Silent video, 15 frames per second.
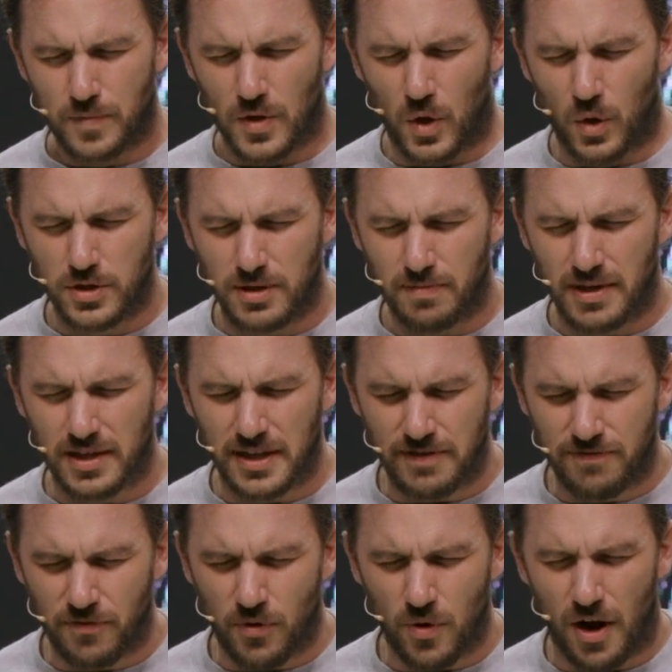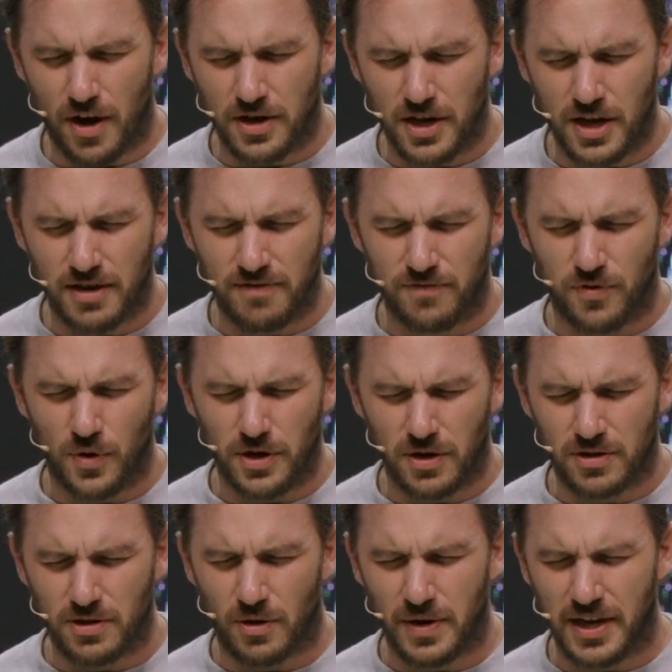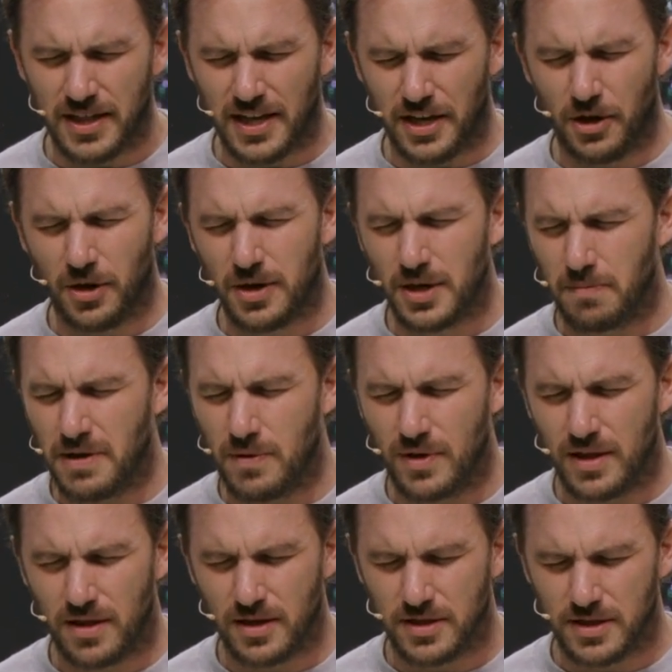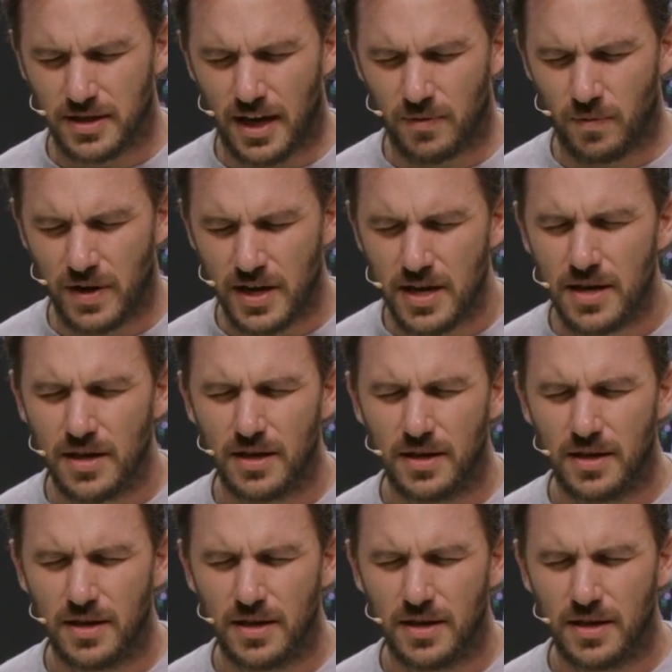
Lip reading: ultimately for our good and for your glory and that you're gonna be with us, God, we